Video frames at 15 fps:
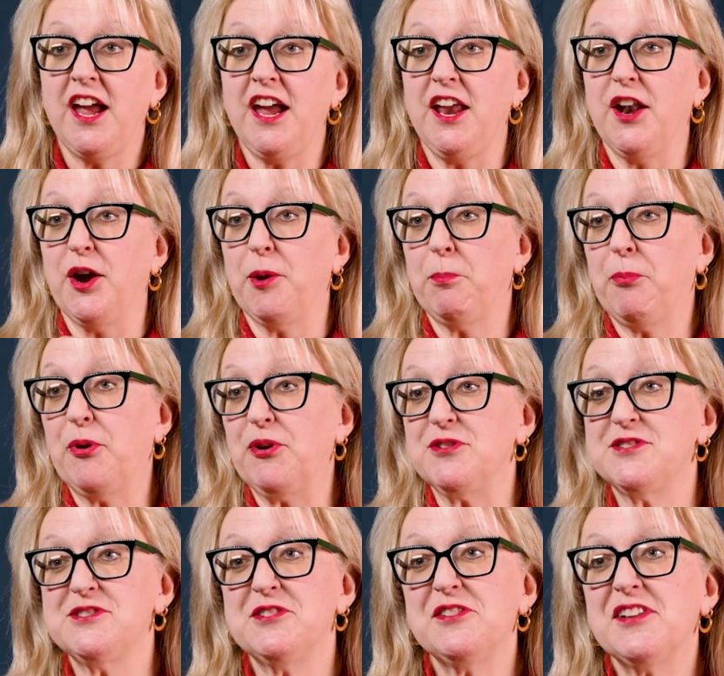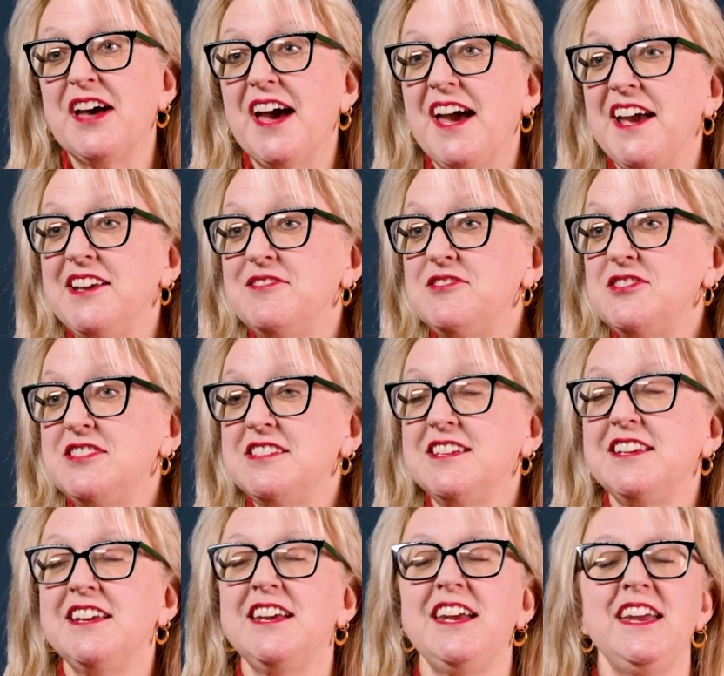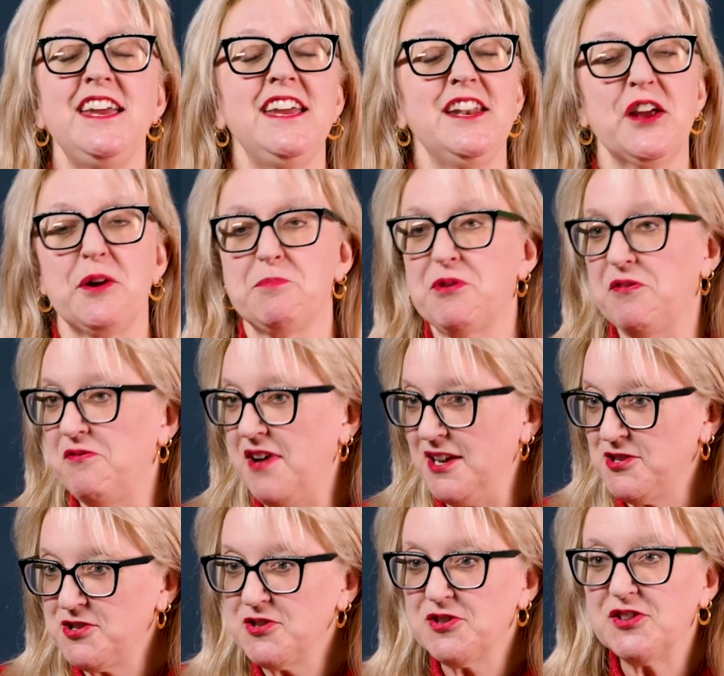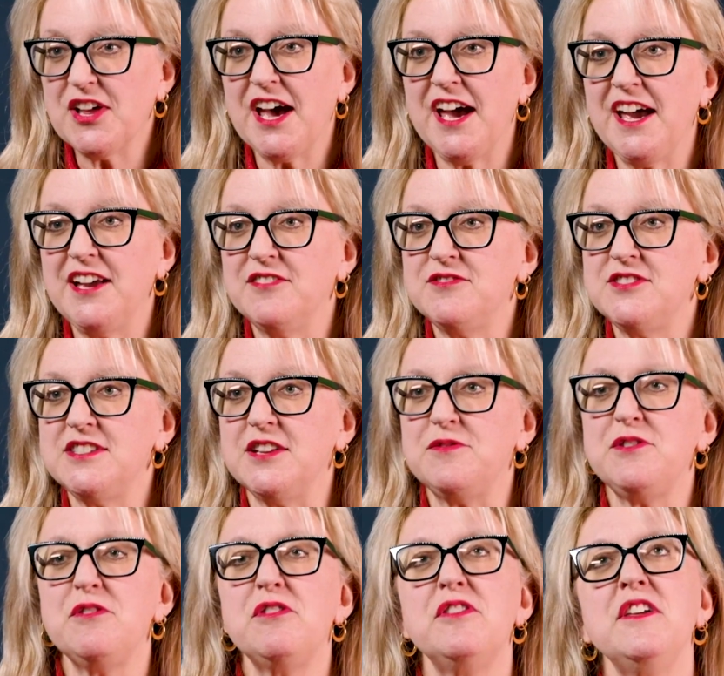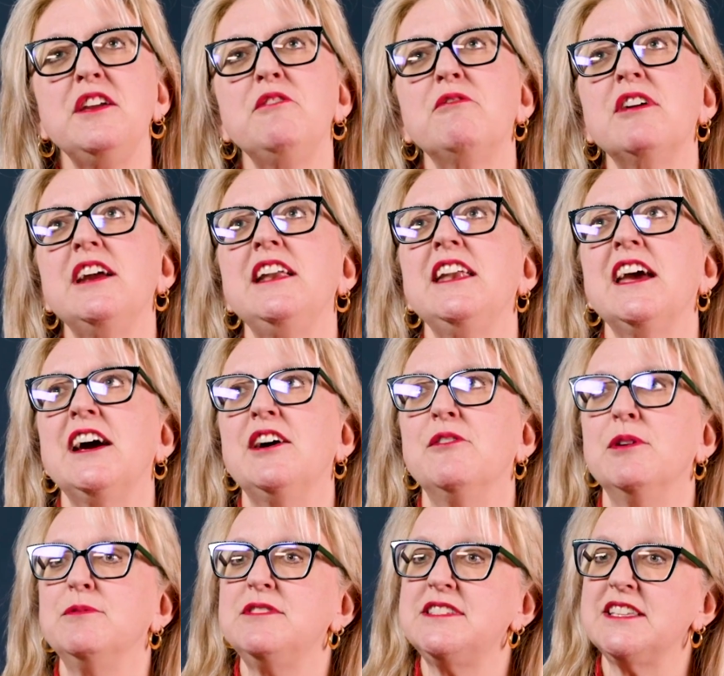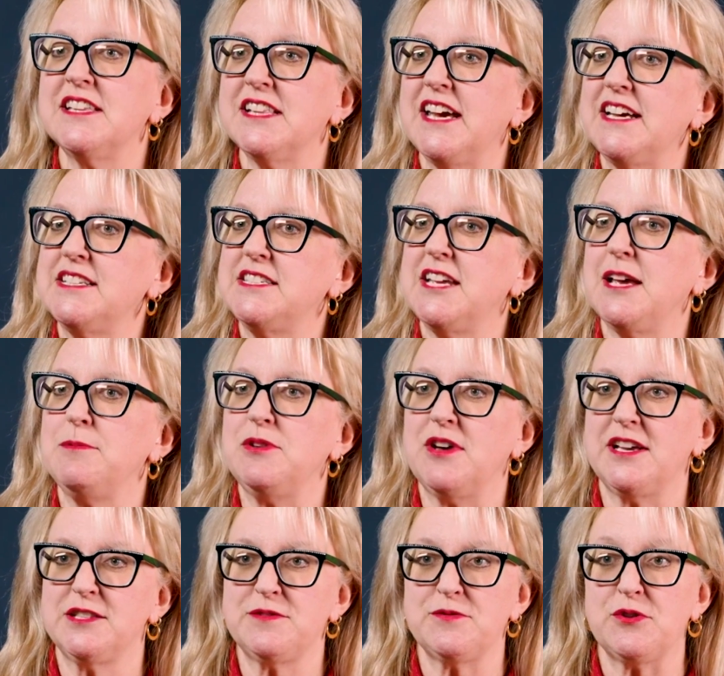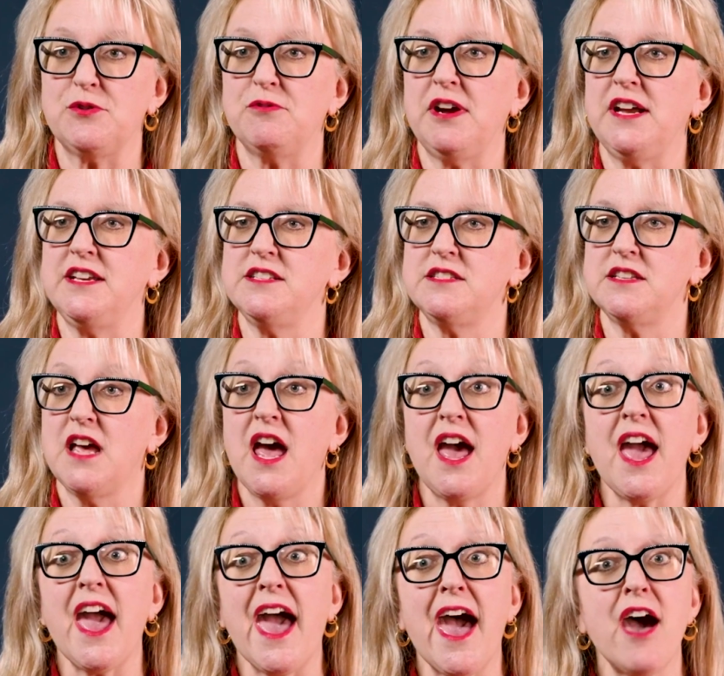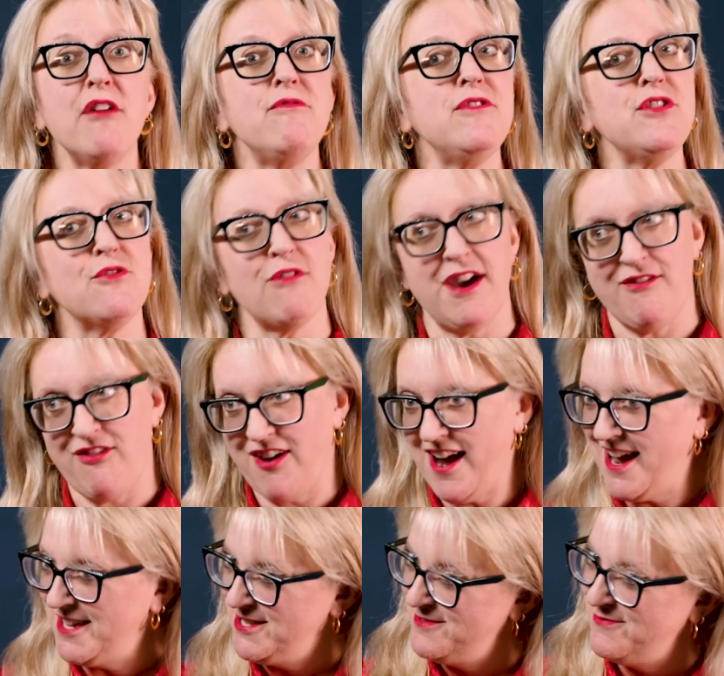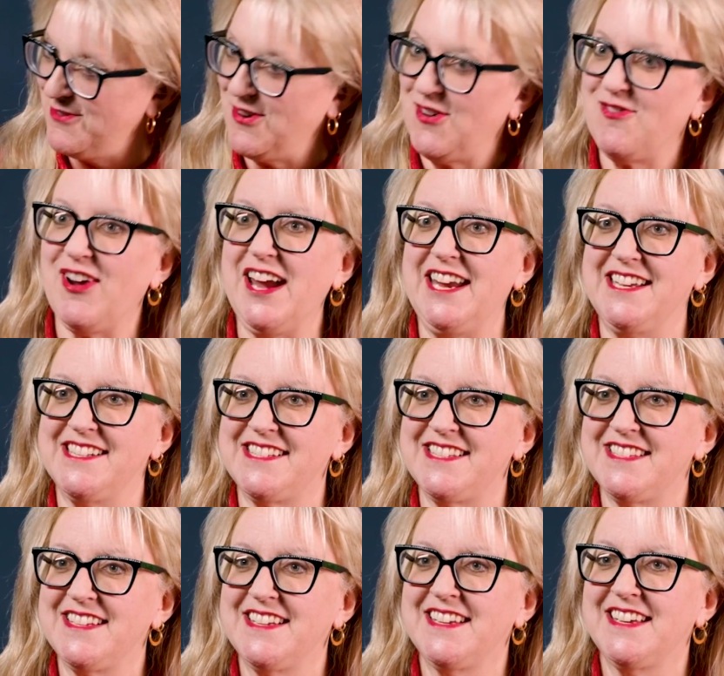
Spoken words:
In our personal lives, in our professional lives. If you think right now, when was the last time you asked for a raise? Have you ever asked for a raise?